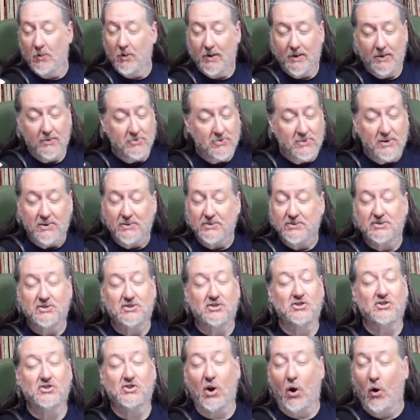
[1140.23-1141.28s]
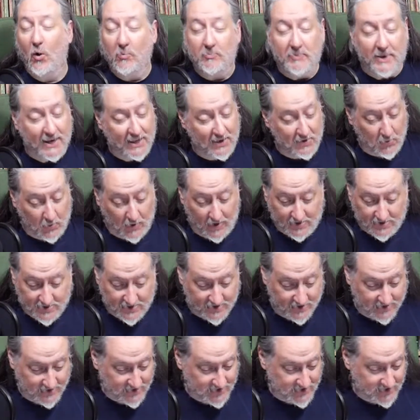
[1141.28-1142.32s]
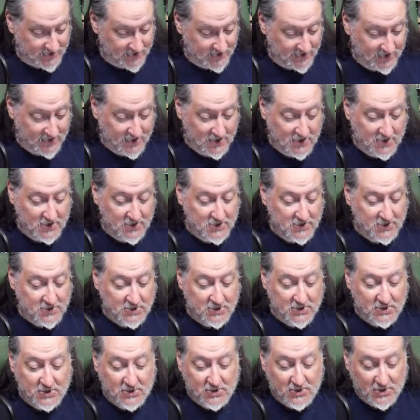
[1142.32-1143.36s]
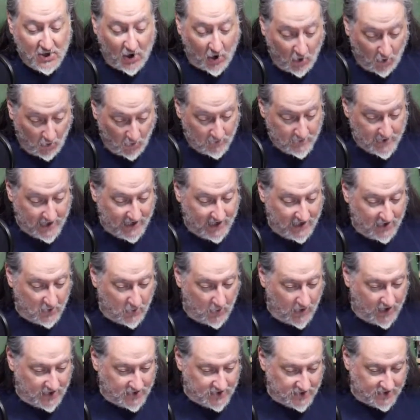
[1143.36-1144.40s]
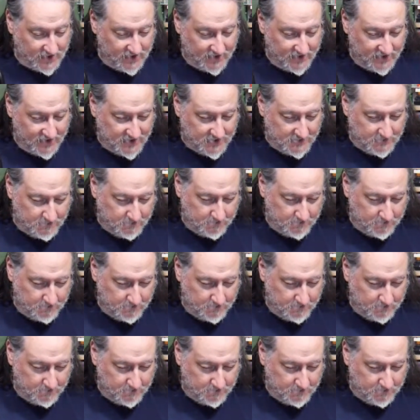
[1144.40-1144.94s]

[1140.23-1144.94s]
There's so many questions. So many questions.